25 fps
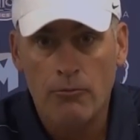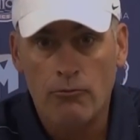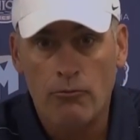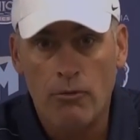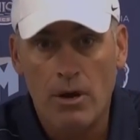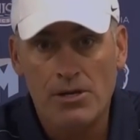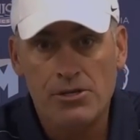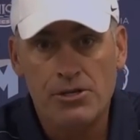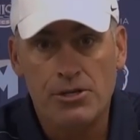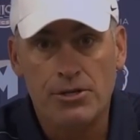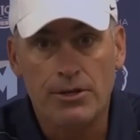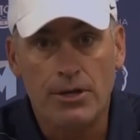
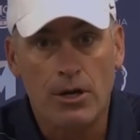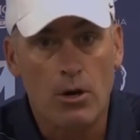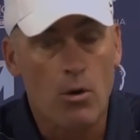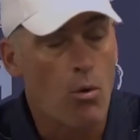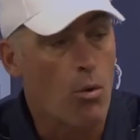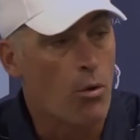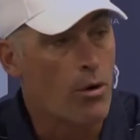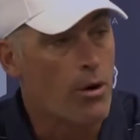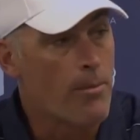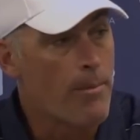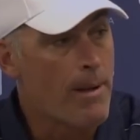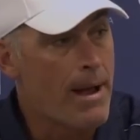rushing the
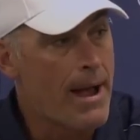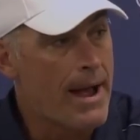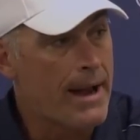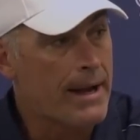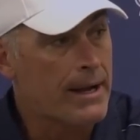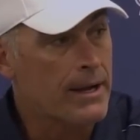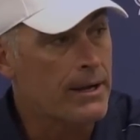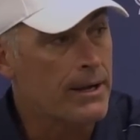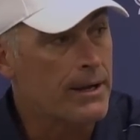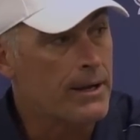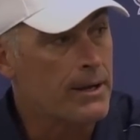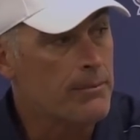
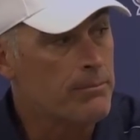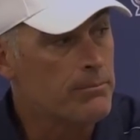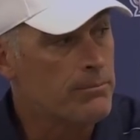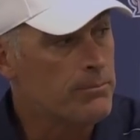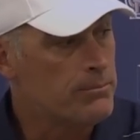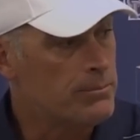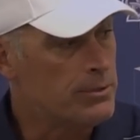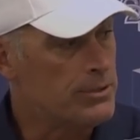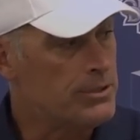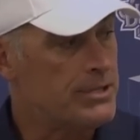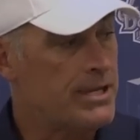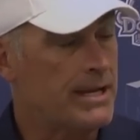quarterback.
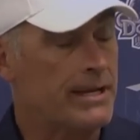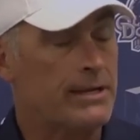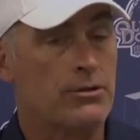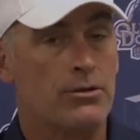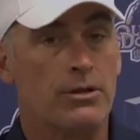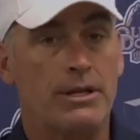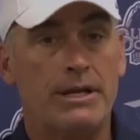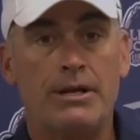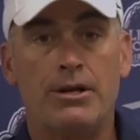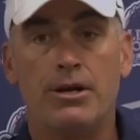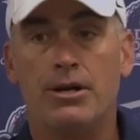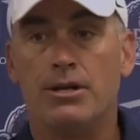
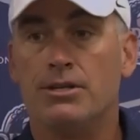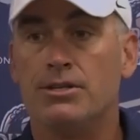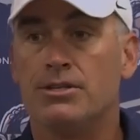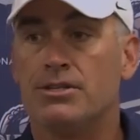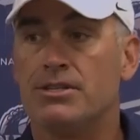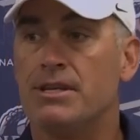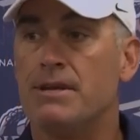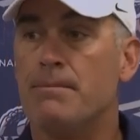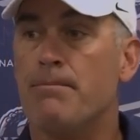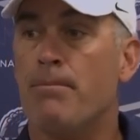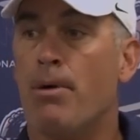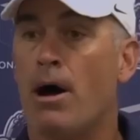Particularly good to
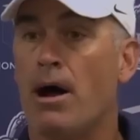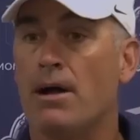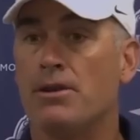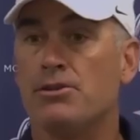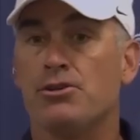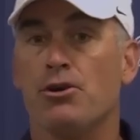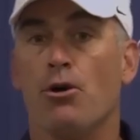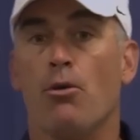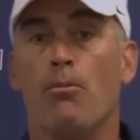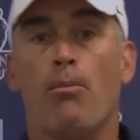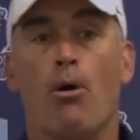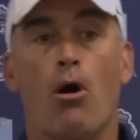see
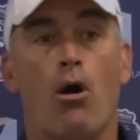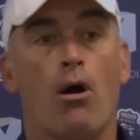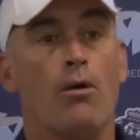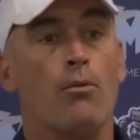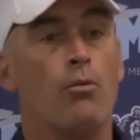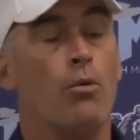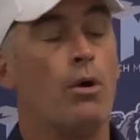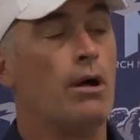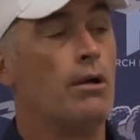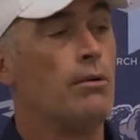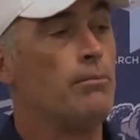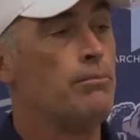Poncho
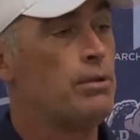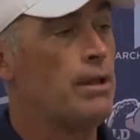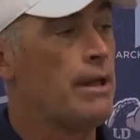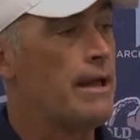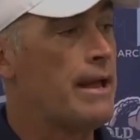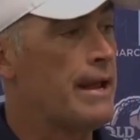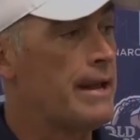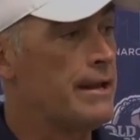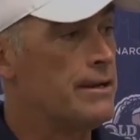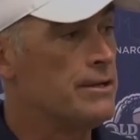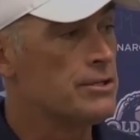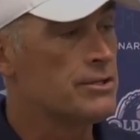Barnwell
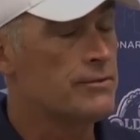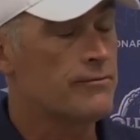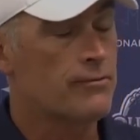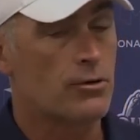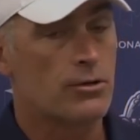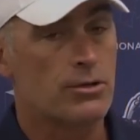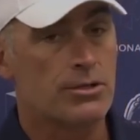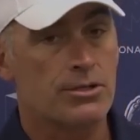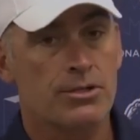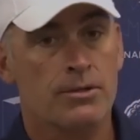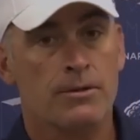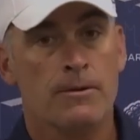playing in his
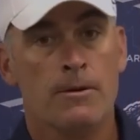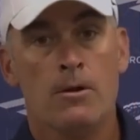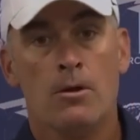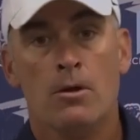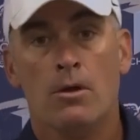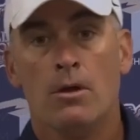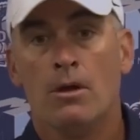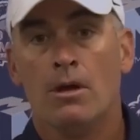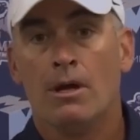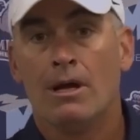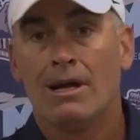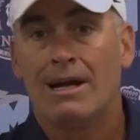first
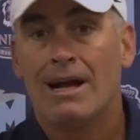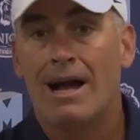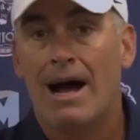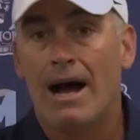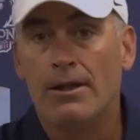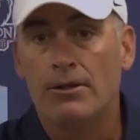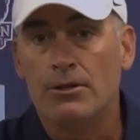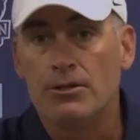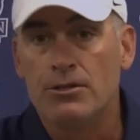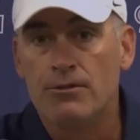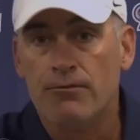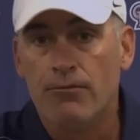
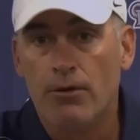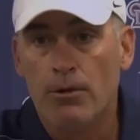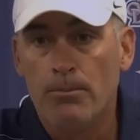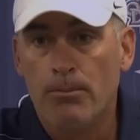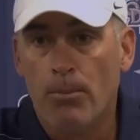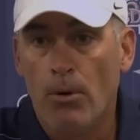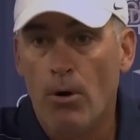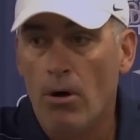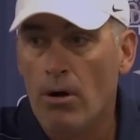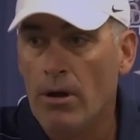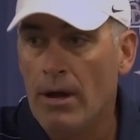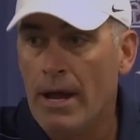college
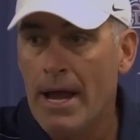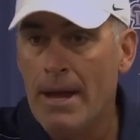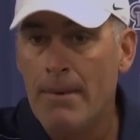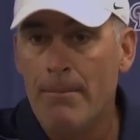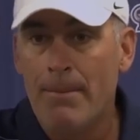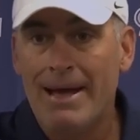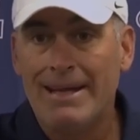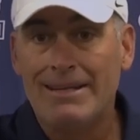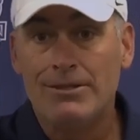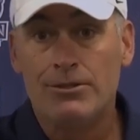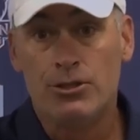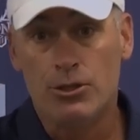football
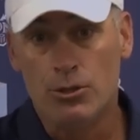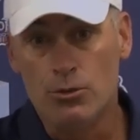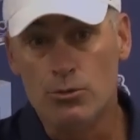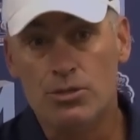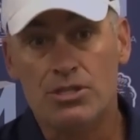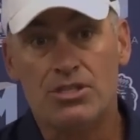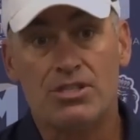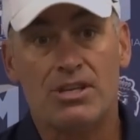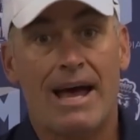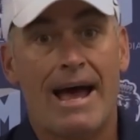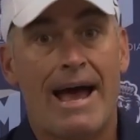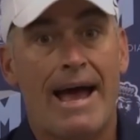game. Had 2
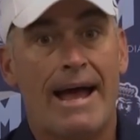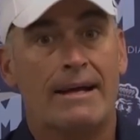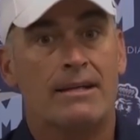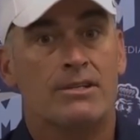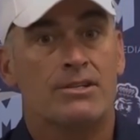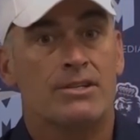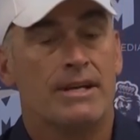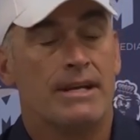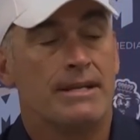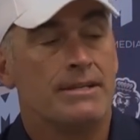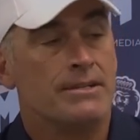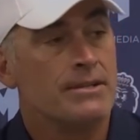
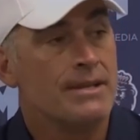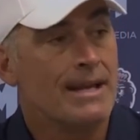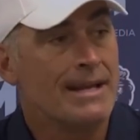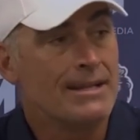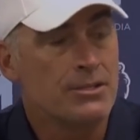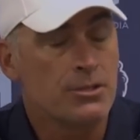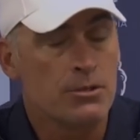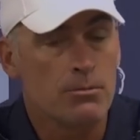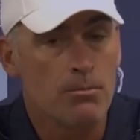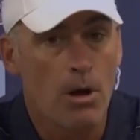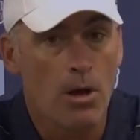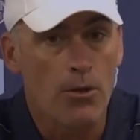sacks,
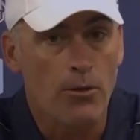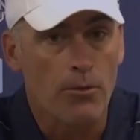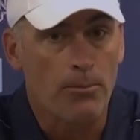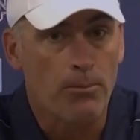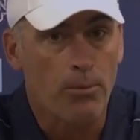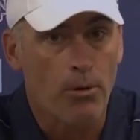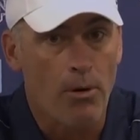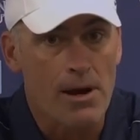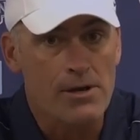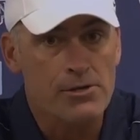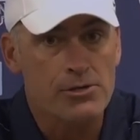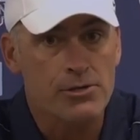had some other
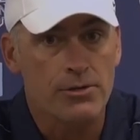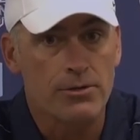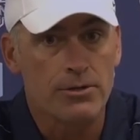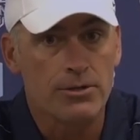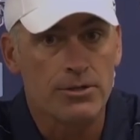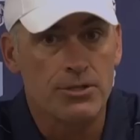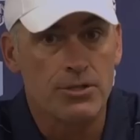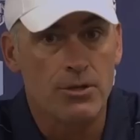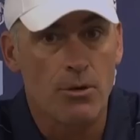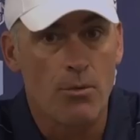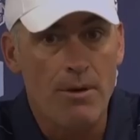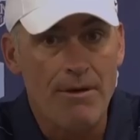
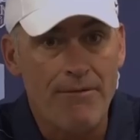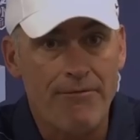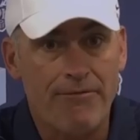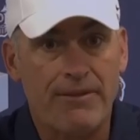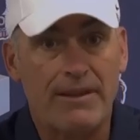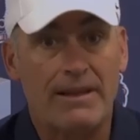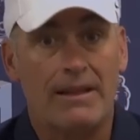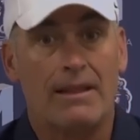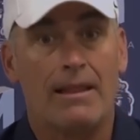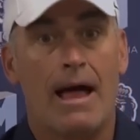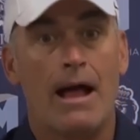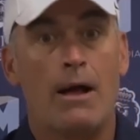pressures, so we
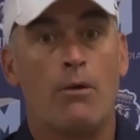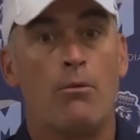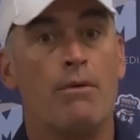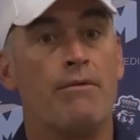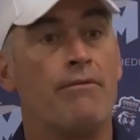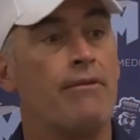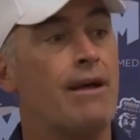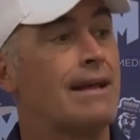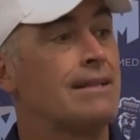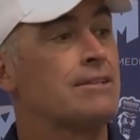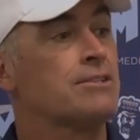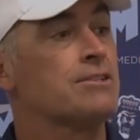feel like
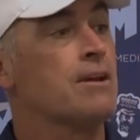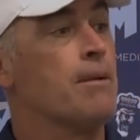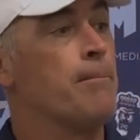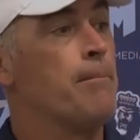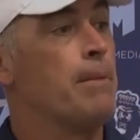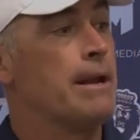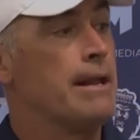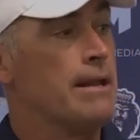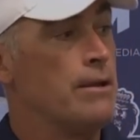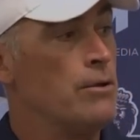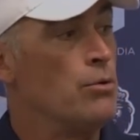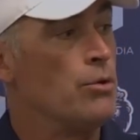we've got
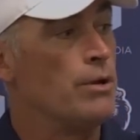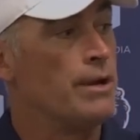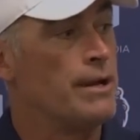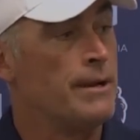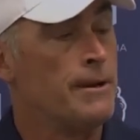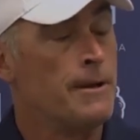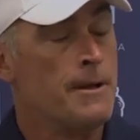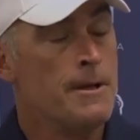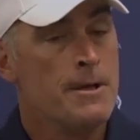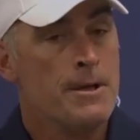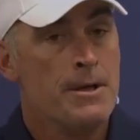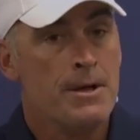somebody who
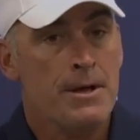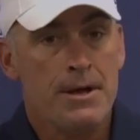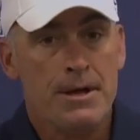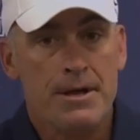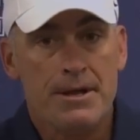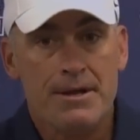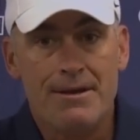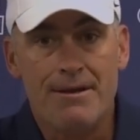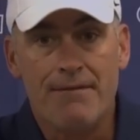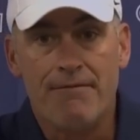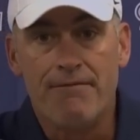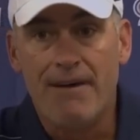can
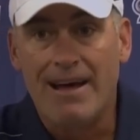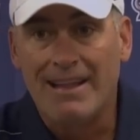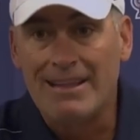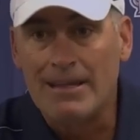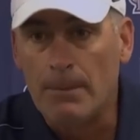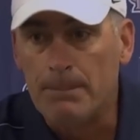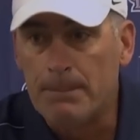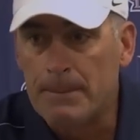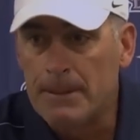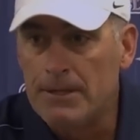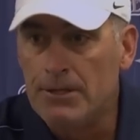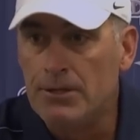
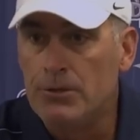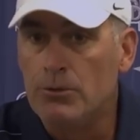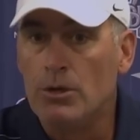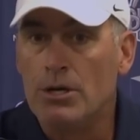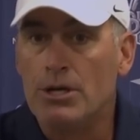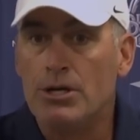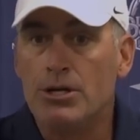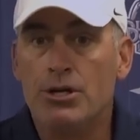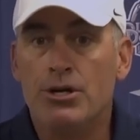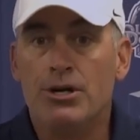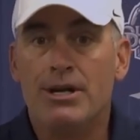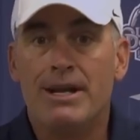develop into
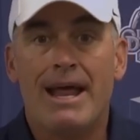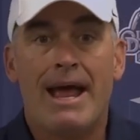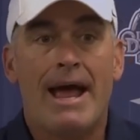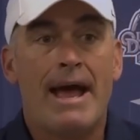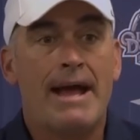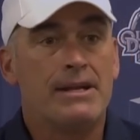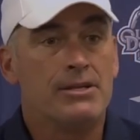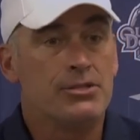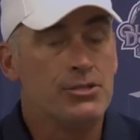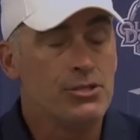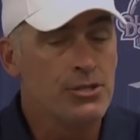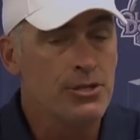a good
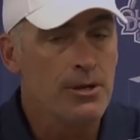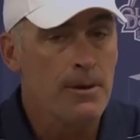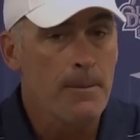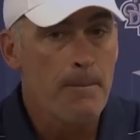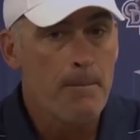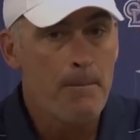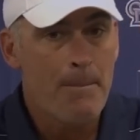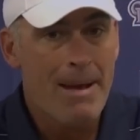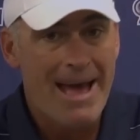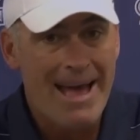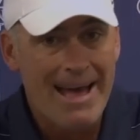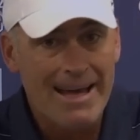edge
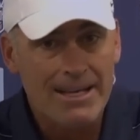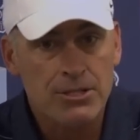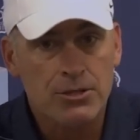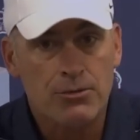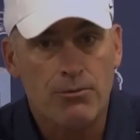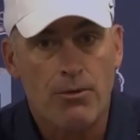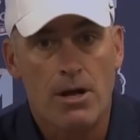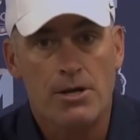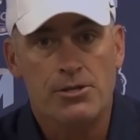pass